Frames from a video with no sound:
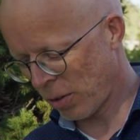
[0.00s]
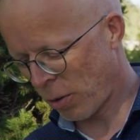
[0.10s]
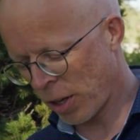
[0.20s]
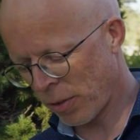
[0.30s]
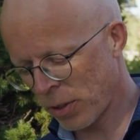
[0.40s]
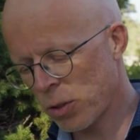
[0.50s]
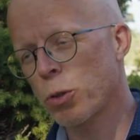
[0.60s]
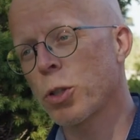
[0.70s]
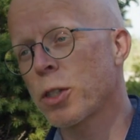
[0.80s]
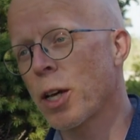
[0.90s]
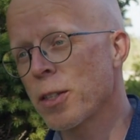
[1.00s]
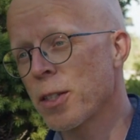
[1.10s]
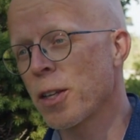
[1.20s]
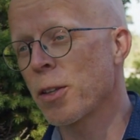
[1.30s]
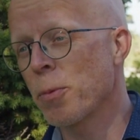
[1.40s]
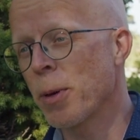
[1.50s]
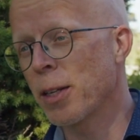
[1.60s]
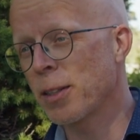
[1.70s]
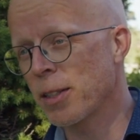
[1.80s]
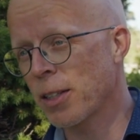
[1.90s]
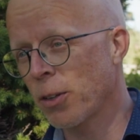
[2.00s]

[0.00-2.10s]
or even social sciences and humanities